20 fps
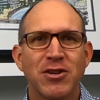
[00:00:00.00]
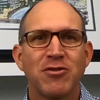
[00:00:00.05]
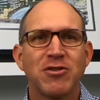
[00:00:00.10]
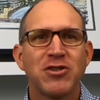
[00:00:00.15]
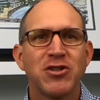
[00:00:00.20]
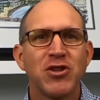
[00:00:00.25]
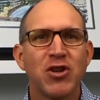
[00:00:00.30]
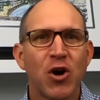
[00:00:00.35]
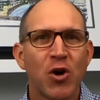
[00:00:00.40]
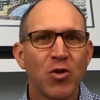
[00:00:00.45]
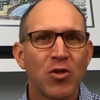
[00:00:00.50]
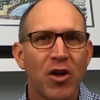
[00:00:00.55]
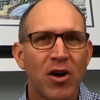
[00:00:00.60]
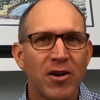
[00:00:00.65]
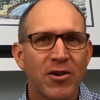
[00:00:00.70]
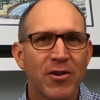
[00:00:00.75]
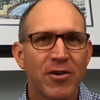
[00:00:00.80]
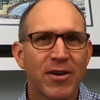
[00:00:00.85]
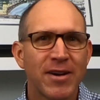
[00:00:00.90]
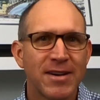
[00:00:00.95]
there is no
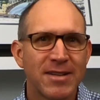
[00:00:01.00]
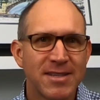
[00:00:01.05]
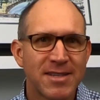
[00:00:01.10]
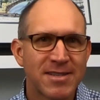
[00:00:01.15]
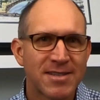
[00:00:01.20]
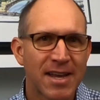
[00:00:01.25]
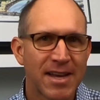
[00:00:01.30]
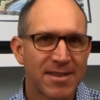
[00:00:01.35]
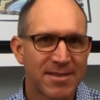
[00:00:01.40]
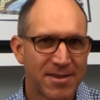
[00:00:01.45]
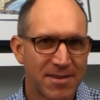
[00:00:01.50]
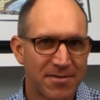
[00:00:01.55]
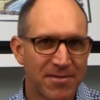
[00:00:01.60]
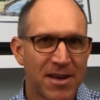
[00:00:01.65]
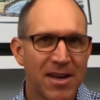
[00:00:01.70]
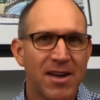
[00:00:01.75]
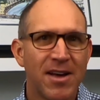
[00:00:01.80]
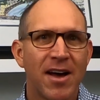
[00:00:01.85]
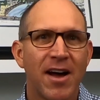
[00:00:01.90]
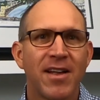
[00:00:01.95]
longer an incentive
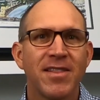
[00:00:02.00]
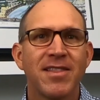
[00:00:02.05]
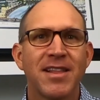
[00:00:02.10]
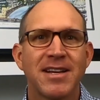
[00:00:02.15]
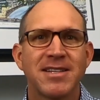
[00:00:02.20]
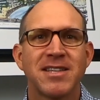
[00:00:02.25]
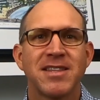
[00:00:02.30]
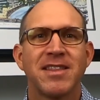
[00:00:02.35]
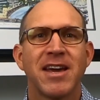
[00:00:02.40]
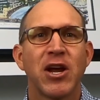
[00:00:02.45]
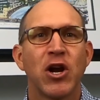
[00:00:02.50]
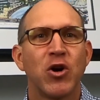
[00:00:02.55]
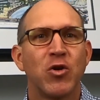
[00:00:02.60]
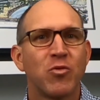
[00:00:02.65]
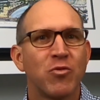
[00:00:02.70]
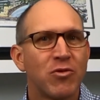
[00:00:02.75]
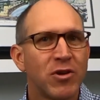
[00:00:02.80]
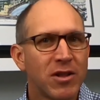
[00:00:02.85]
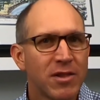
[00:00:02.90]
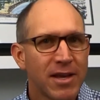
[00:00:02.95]
unless they are
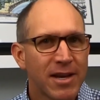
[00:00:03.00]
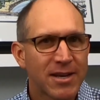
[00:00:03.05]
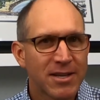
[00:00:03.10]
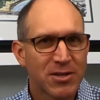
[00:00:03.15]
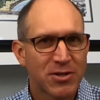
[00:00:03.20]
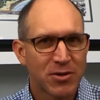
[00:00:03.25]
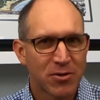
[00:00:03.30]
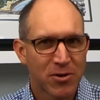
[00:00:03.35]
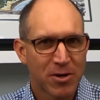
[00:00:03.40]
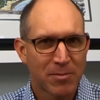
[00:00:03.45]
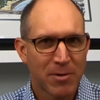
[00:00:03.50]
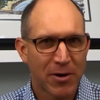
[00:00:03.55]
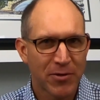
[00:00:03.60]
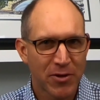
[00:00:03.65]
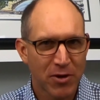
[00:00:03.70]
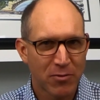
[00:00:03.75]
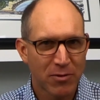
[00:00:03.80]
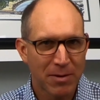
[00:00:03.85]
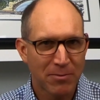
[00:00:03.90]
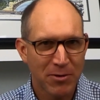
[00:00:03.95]
really concerned
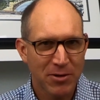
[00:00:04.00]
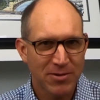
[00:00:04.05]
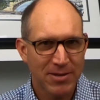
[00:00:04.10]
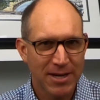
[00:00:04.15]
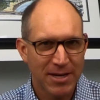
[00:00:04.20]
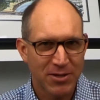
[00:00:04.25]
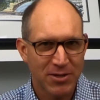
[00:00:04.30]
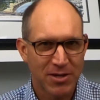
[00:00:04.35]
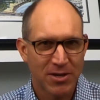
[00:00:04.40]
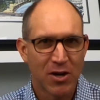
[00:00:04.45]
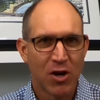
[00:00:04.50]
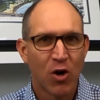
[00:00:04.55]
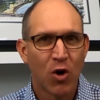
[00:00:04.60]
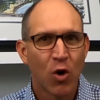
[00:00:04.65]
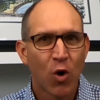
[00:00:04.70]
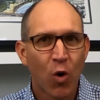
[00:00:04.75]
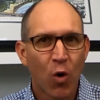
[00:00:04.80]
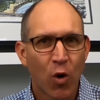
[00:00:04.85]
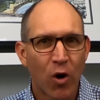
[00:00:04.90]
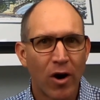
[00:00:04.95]
about their reputation
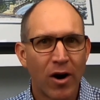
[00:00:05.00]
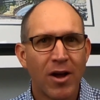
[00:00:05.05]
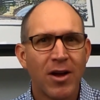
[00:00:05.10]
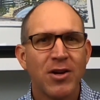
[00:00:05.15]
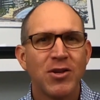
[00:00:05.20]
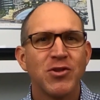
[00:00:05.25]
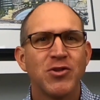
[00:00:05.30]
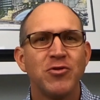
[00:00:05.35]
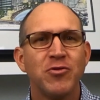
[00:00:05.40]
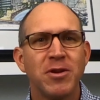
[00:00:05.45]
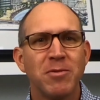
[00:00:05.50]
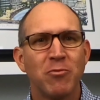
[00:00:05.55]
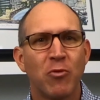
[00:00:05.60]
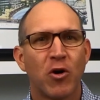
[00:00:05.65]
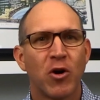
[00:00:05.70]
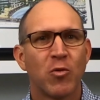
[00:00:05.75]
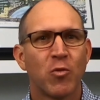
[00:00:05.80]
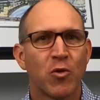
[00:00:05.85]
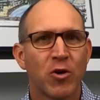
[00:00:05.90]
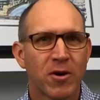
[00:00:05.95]
or doing
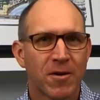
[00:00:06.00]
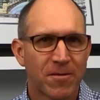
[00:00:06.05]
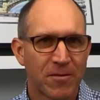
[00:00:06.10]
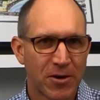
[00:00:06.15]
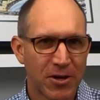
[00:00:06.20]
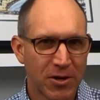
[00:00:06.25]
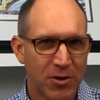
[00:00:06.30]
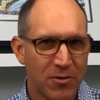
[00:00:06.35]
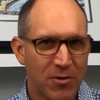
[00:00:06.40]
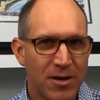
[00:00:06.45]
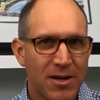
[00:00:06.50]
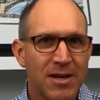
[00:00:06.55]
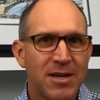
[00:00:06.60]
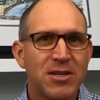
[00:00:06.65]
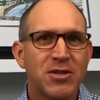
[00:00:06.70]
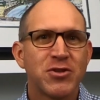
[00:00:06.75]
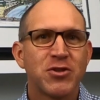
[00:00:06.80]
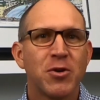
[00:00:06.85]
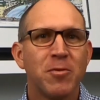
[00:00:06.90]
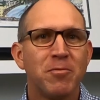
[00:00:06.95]
more work for you.
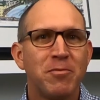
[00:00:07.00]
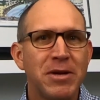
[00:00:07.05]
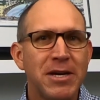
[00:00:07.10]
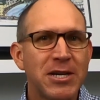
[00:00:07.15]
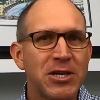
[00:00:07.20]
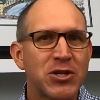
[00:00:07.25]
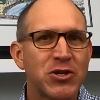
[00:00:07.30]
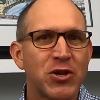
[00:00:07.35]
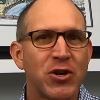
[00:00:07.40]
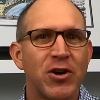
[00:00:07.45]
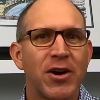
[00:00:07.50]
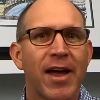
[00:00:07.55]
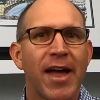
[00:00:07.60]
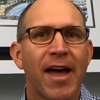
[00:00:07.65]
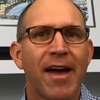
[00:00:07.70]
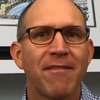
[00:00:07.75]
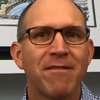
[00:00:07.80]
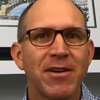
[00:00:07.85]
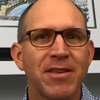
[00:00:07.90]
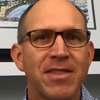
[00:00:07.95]
So be sure
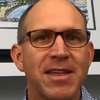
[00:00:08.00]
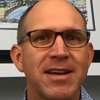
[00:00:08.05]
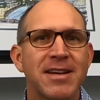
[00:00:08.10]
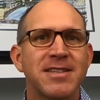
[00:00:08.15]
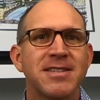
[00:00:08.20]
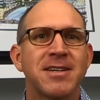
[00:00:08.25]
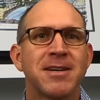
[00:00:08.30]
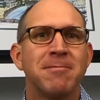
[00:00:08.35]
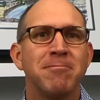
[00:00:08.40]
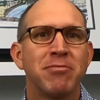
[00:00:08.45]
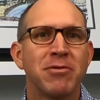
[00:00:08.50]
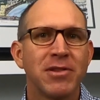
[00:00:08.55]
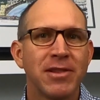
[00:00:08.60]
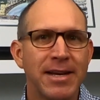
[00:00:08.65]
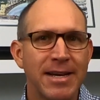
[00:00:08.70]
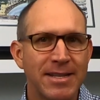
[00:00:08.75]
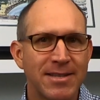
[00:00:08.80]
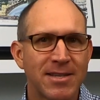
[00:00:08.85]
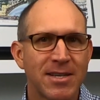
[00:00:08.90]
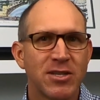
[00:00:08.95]
everything is
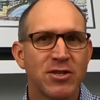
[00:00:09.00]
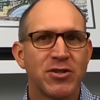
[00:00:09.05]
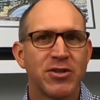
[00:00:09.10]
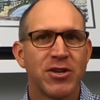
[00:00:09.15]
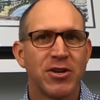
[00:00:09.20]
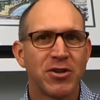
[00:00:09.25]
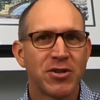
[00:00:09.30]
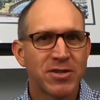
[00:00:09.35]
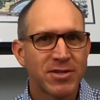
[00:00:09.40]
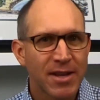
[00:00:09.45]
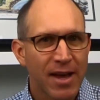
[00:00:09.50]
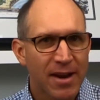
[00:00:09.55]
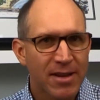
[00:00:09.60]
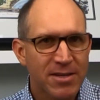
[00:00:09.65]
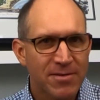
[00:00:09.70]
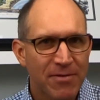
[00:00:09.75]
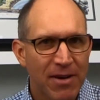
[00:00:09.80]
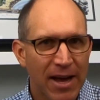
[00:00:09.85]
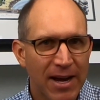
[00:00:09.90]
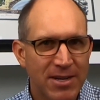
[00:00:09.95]
complete to your
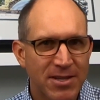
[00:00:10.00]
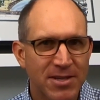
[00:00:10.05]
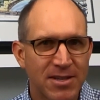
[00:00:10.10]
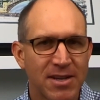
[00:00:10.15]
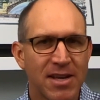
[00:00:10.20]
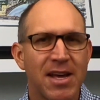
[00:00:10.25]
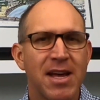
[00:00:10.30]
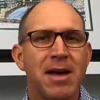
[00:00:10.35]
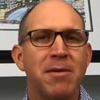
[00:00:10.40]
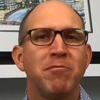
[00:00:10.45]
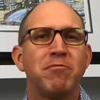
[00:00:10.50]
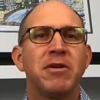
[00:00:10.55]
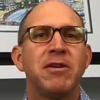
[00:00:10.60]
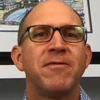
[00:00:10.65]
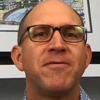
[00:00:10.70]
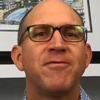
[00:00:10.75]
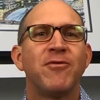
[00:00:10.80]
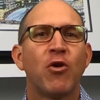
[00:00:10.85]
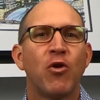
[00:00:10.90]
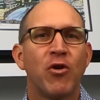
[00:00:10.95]
satisfaction
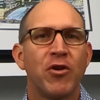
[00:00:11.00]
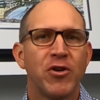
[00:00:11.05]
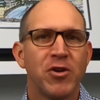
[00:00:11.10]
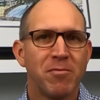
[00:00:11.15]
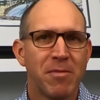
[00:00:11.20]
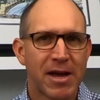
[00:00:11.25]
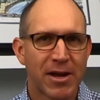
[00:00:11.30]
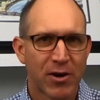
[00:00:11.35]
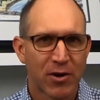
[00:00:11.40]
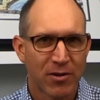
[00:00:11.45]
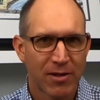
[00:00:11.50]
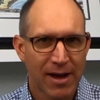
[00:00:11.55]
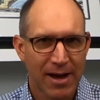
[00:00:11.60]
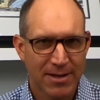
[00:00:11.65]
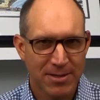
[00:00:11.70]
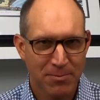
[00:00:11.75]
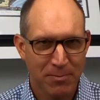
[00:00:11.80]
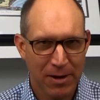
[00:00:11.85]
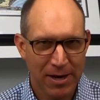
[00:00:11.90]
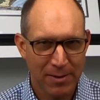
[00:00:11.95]
before you make your
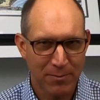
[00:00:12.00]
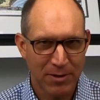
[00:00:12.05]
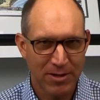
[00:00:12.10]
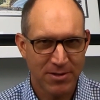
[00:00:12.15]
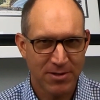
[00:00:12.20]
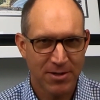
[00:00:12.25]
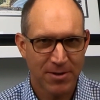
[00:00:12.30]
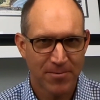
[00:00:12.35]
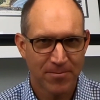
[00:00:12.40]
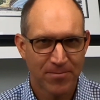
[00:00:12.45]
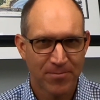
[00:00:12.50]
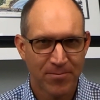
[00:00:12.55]
last payment.